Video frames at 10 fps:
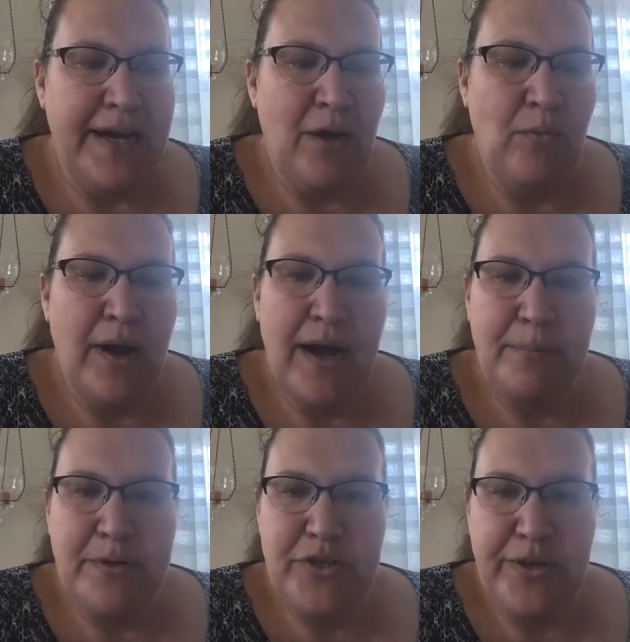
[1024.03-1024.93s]
out what
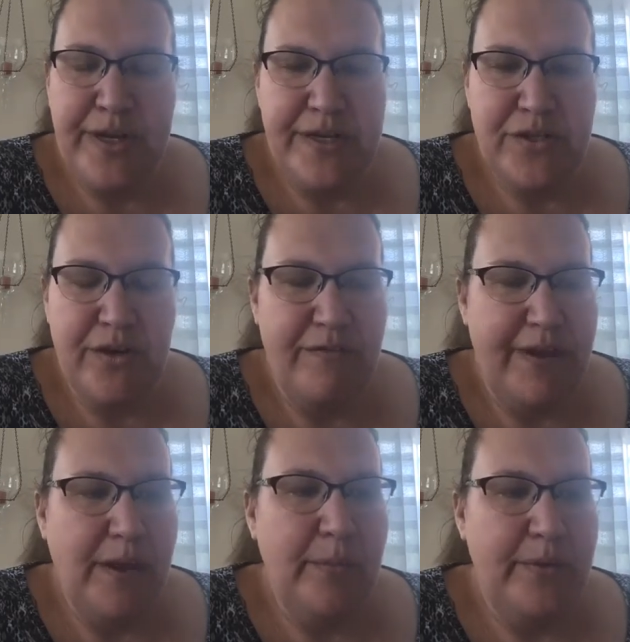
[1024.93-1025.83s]
opportunities are
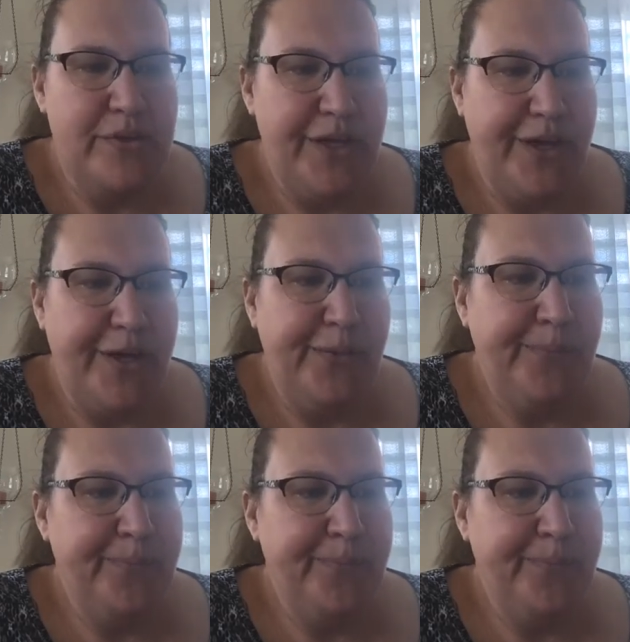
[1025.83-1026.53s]
available to you.